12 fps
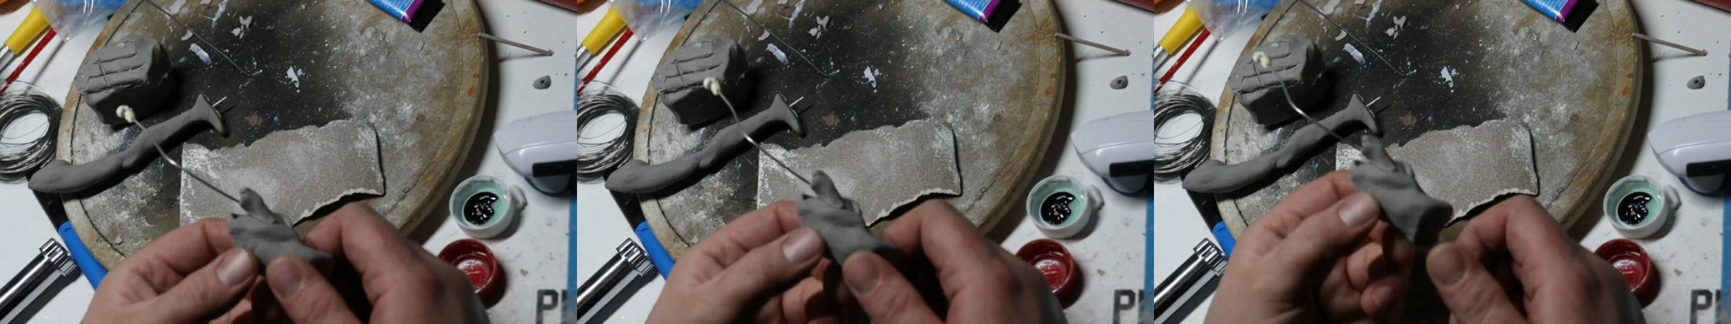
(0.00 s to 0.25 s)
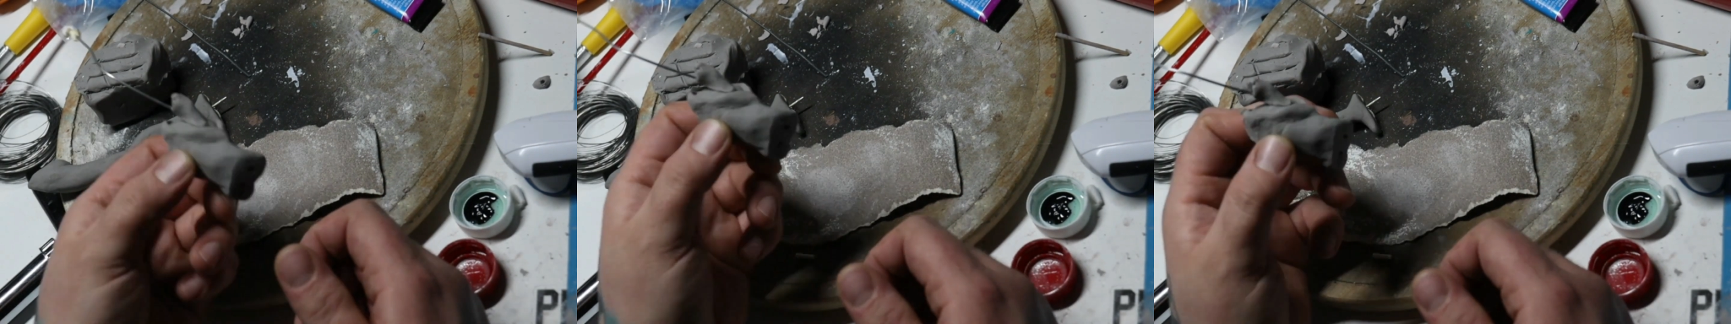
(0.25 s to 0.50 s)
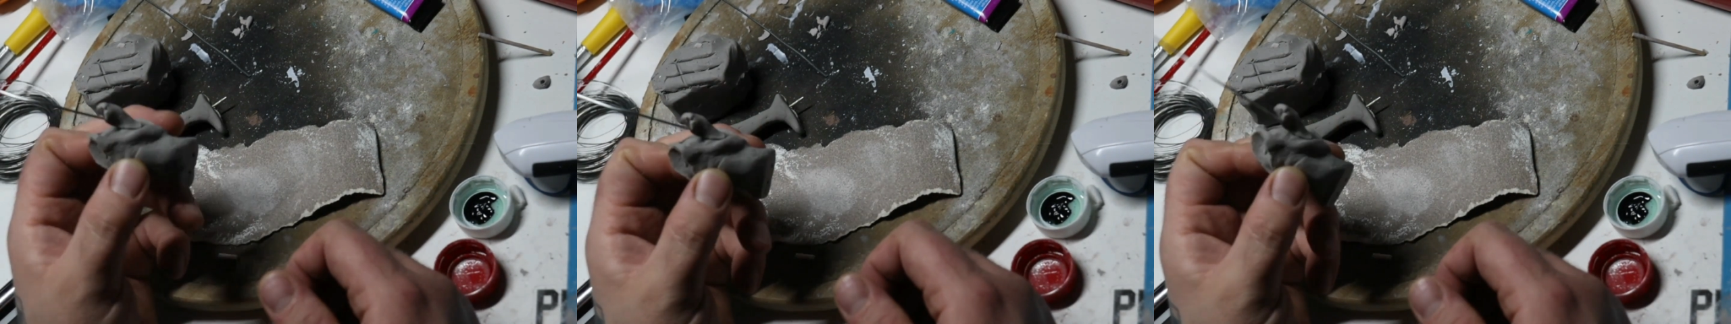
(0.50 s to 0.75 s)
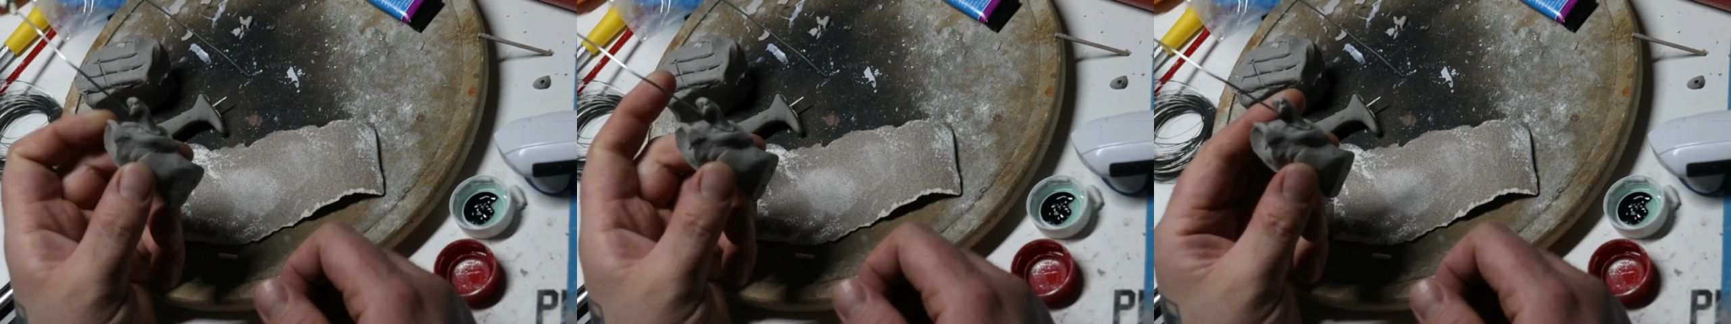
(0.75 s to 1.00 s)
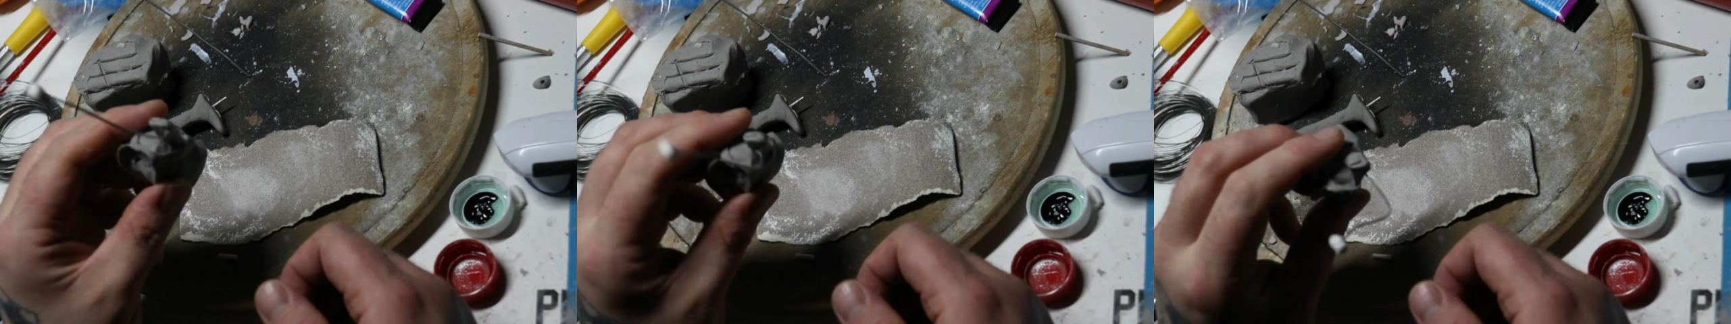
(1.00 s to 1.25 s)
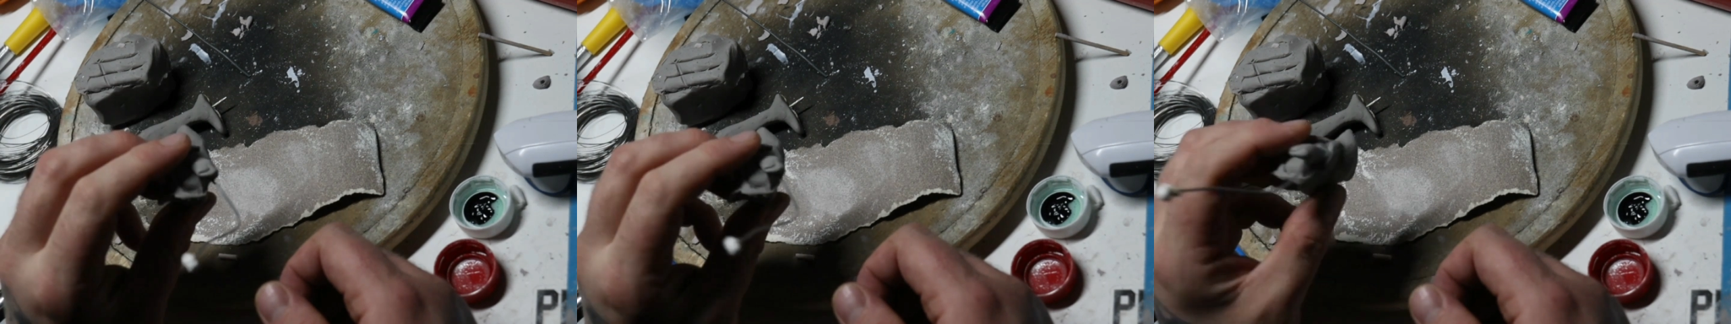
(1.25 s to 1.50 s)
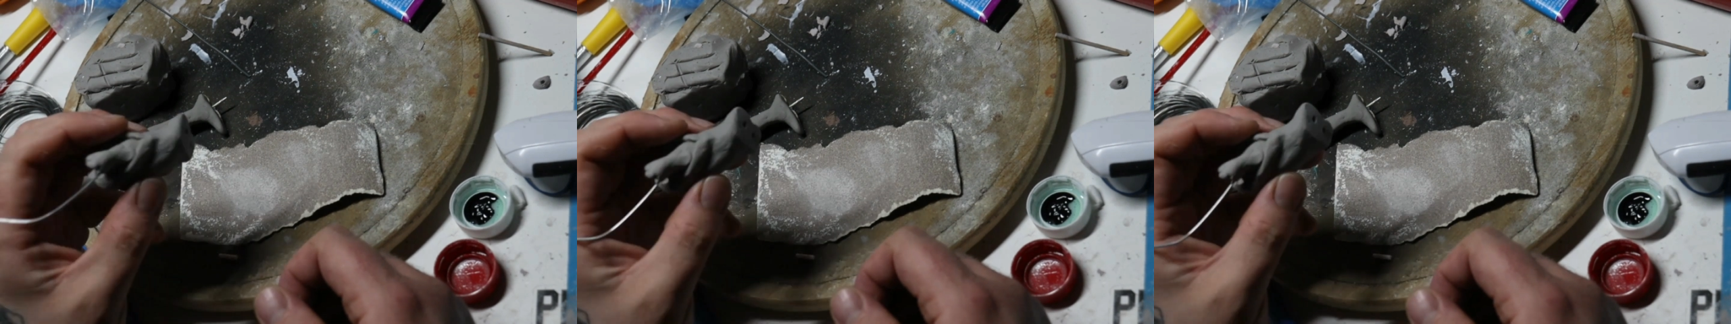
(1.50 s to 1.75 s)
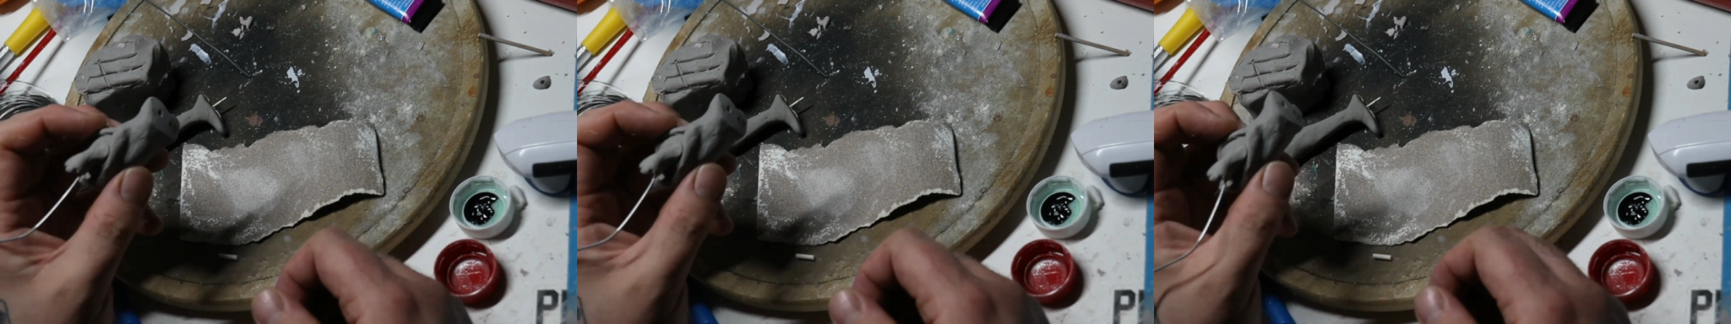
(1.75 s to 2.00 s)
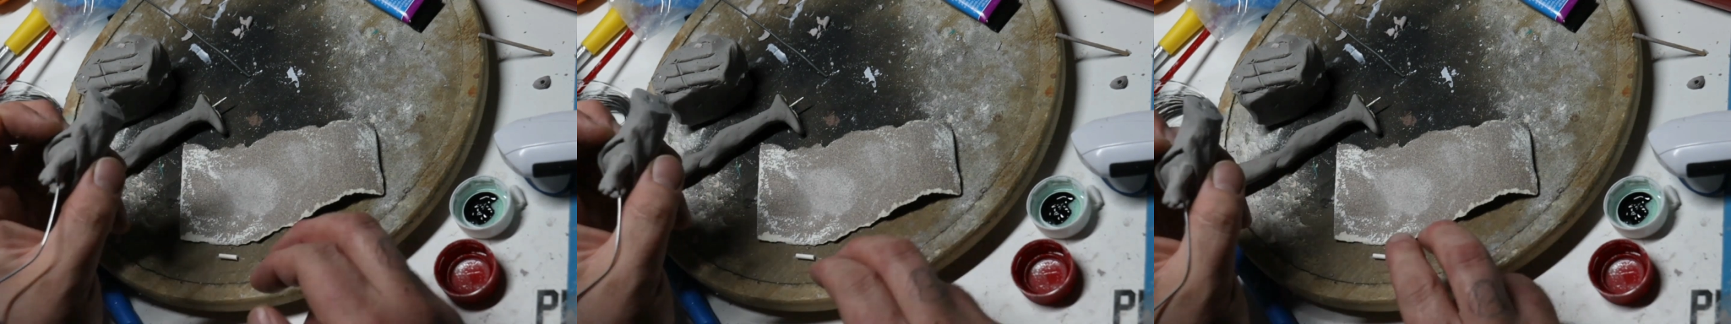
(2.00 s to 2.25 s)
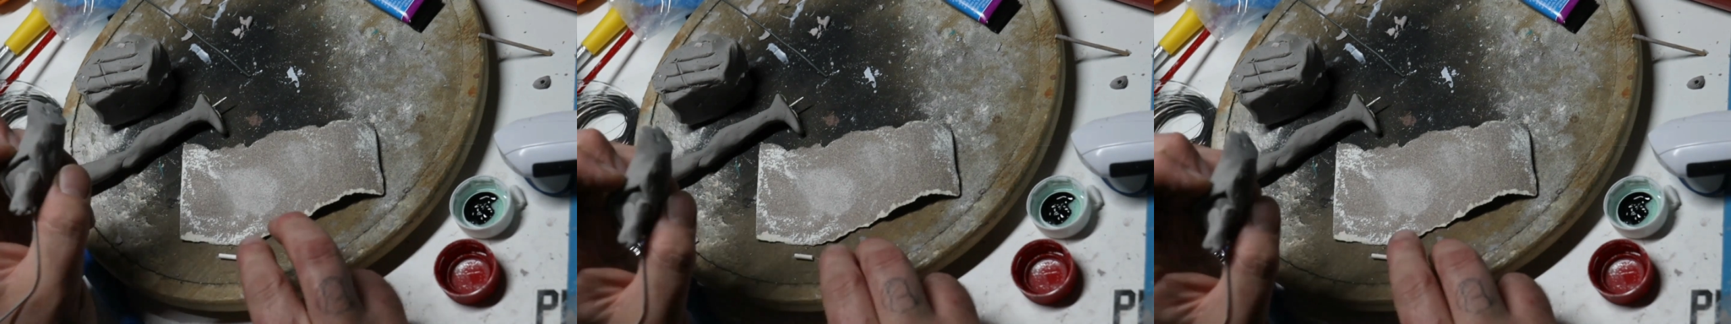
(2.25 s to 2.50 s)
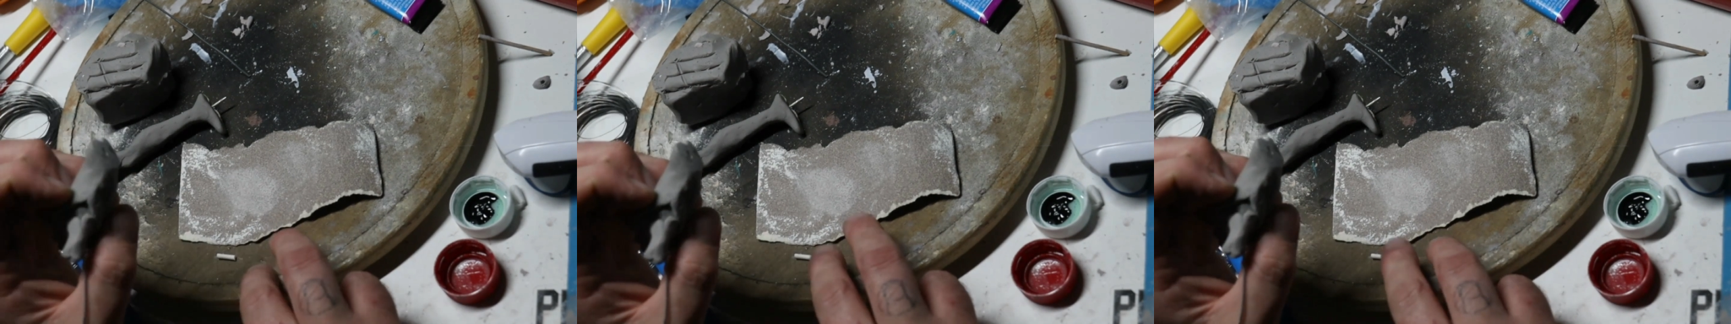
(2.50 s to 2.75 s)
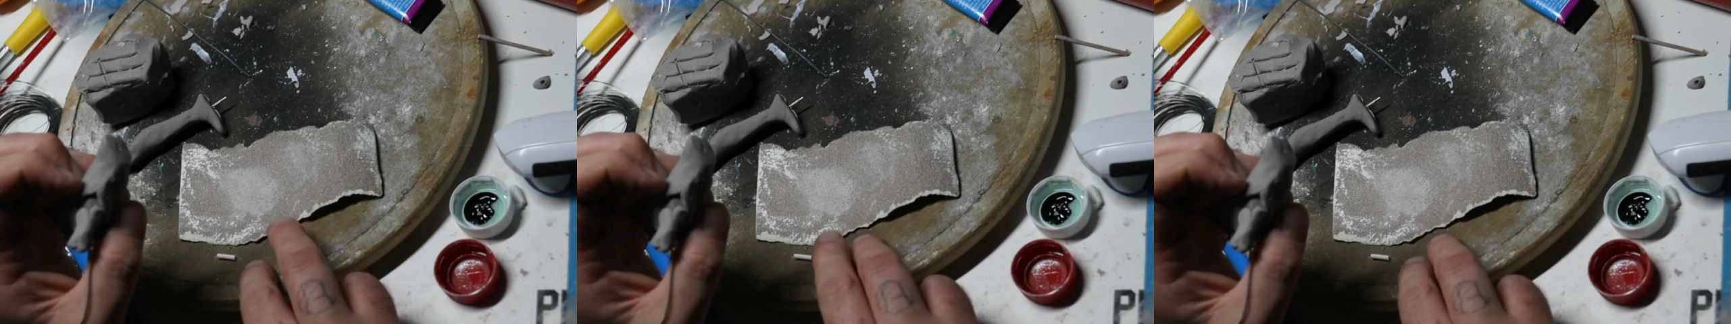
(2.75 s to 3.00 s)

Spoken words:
[unreadable: no face in view]